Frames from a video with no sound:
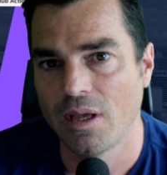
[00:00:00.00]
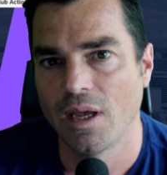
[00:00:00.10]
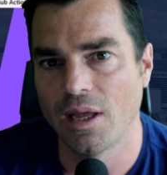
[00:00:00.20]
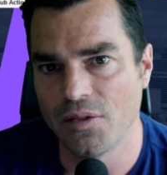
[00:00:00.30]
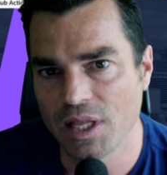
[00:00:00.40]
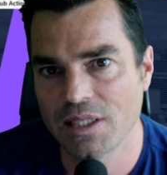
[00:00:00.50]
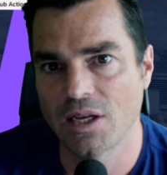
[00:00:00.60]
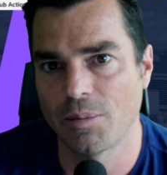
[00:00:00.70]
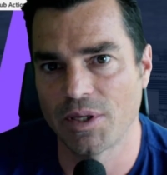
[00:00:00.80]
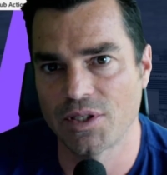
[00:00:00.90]
In this
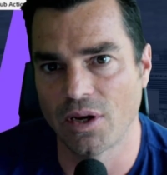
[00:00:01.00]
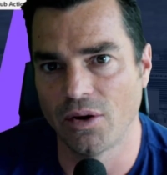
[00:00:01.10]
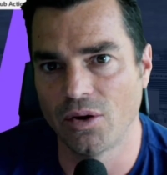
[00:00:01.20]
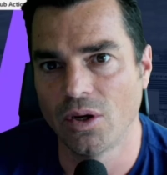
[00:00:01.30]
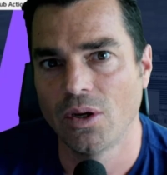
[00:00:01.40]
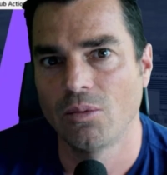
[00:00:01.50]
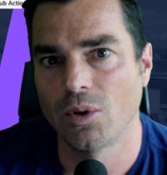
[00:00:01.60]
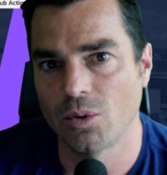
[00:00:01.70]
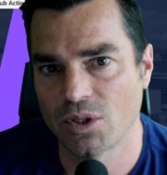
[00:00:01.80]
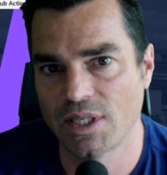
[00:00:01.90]
episode,
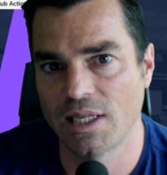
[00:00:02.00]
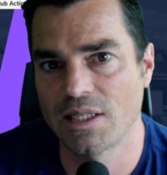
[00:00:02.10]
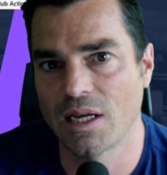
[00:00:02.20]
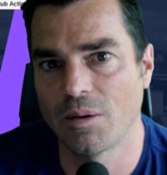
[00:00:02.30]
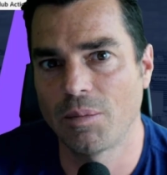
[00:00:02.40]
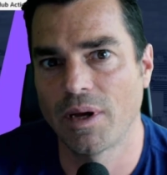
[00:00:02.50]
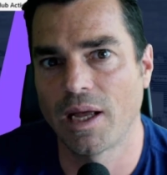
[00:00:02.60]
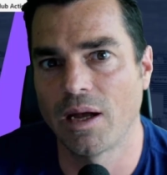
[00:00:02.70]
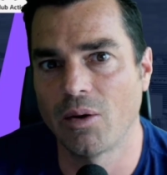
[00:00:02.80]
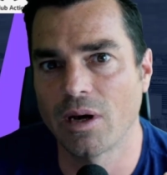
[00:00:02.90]
we will set up
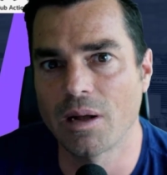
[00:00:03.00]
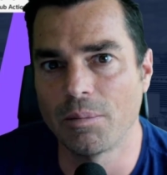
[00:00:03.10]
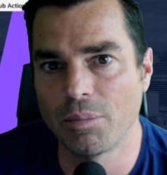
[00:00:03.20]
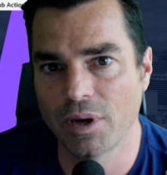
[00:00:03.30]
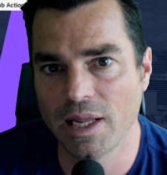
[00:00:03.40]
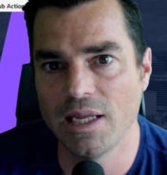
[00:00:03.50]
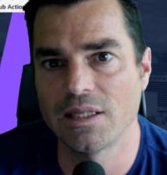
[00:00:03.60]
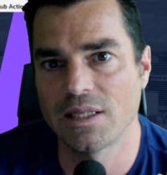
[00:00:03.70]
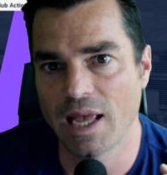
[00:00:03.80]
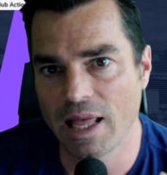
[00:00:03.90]
our
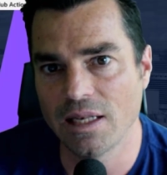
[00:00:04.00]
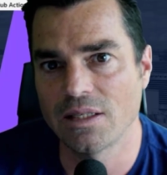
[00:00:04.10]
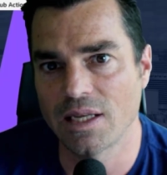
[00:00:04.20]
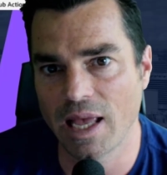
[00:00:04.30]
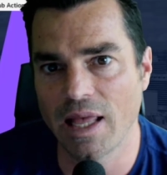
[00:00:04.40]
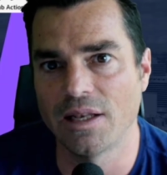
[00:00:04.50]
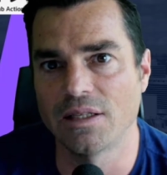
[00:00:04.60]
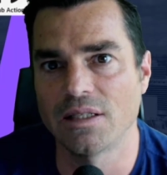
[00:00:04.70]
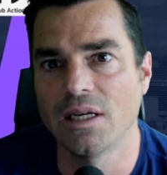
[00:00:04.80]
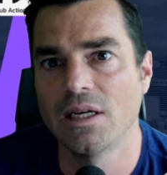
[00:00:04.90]
complete
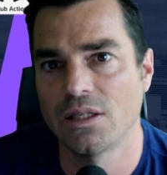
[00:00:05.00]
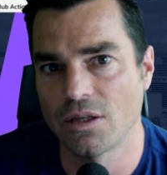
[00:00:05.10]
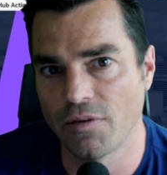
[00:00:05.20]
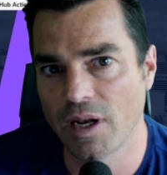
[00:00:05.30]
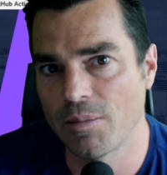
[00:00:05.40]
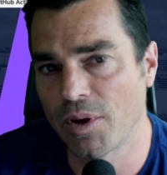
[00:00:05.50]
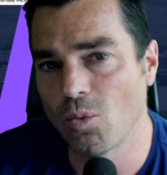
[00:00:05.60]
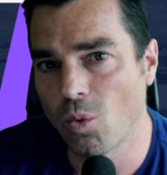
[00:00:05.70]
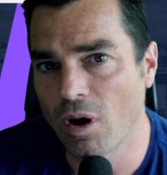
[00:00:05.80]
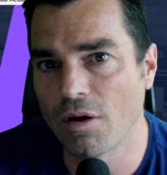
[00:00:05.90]
end-to-end
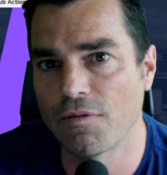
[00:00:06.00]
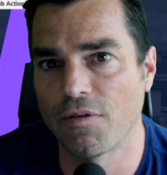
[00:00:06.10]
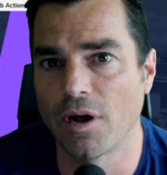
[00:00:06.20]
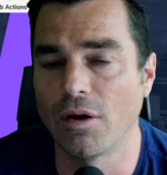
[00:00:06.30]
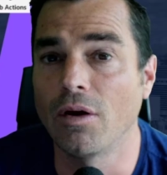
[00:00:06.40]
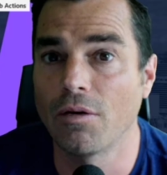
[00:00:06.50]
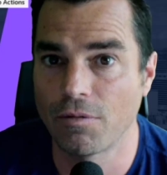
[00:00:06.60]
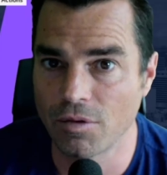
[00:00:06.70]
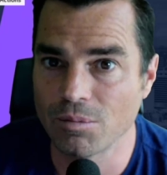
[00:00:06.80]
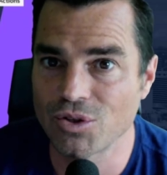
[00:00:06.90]
development workflow
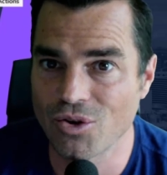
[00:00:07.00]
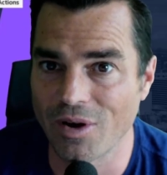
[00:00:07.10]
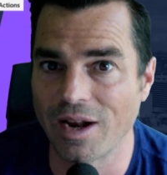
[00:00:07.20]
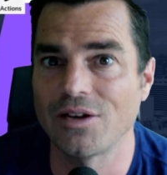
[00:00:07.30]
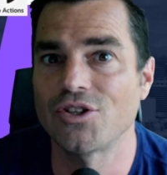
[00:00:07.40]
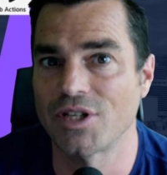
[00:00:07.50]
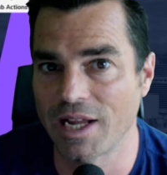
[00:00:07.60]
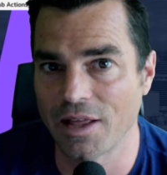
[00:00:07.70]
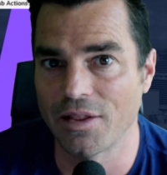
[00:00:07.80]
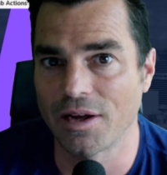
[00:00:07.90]
from scratch
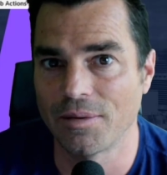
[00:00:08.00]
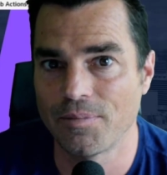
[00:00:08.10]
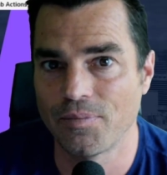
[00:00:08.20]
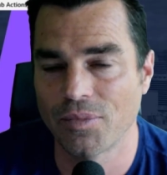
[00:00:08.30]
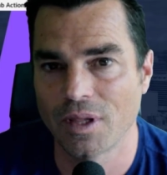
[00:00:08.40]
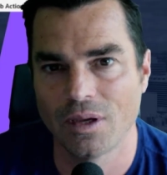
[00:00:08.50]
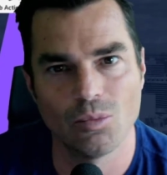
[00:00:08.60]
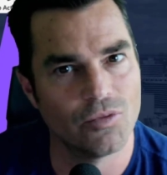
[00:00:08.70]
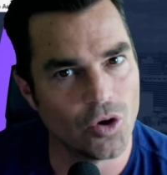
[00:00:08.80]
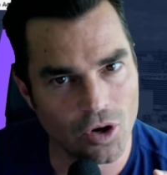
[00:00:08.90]
together.
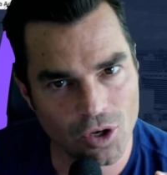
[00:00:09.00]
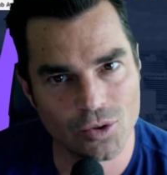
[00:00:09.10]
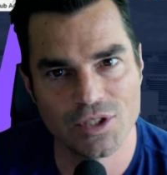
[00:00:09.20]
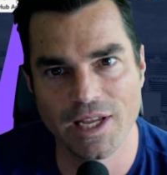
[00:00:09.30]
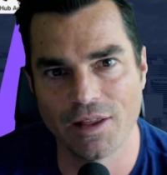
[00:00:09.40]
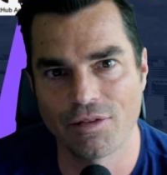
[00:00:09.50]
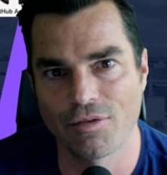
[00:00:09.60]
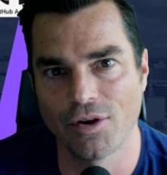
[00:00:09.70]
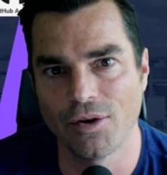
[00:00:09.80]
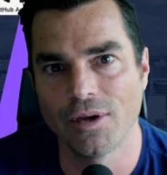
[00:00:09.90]
We've got a lot to get
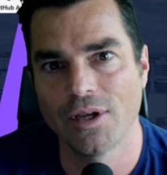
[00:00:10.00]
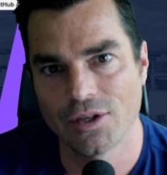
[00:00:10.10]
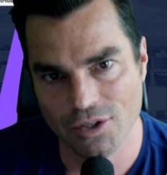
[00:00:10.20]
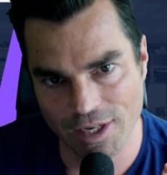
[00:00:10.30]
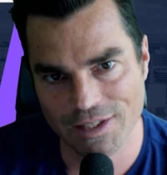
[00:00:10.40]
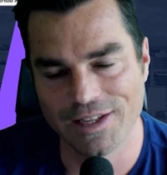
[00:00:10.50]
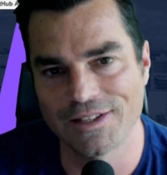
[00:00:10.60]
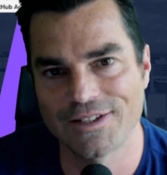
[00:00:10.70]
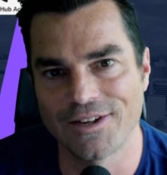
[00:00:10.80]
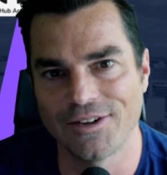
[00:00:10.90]
through, so let's get
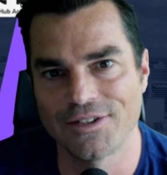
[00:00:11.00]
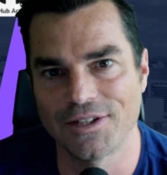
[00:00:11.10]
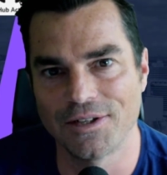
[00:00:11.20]
started.